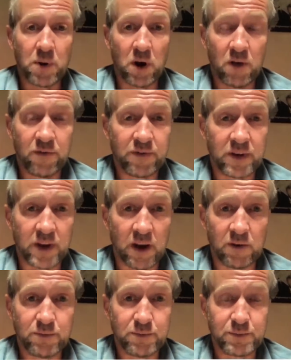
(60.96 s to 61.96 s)
of you
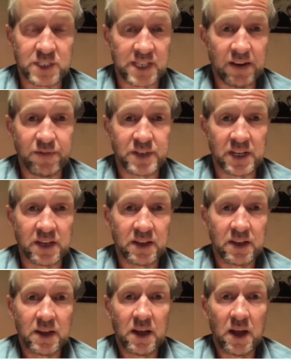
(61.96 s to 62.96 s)
know safety.
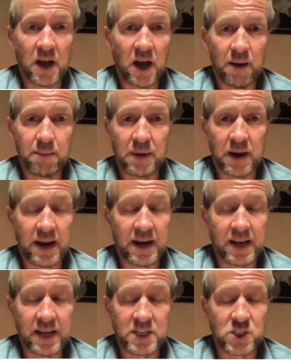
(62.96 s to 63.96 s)
Um, and it
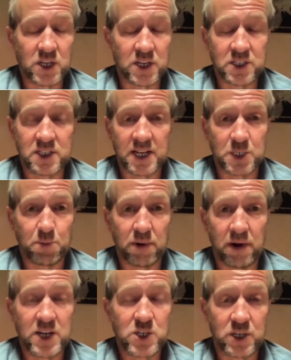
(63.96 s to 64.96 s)
is just
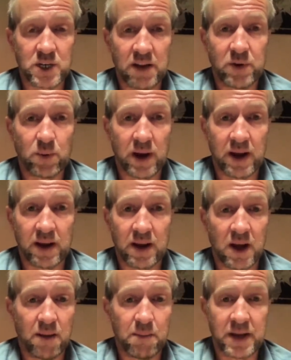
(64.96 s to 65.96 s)
desperation everywhere.
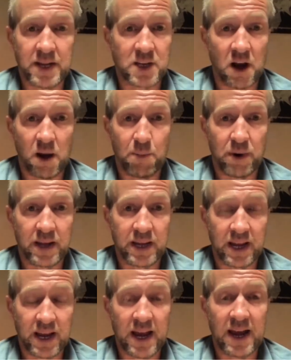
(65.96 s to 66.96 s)
Um, it's
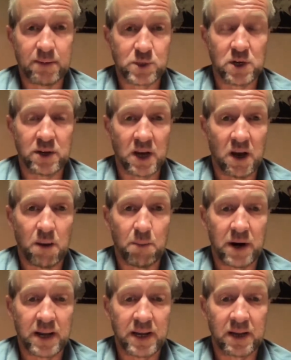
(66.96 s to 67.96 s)
heartbreaking, absolutely
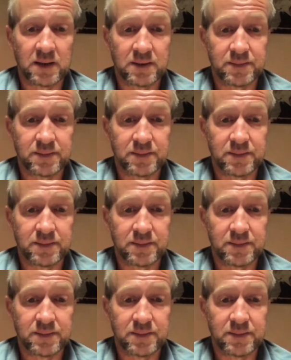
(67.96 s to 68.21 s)
heartbreaking.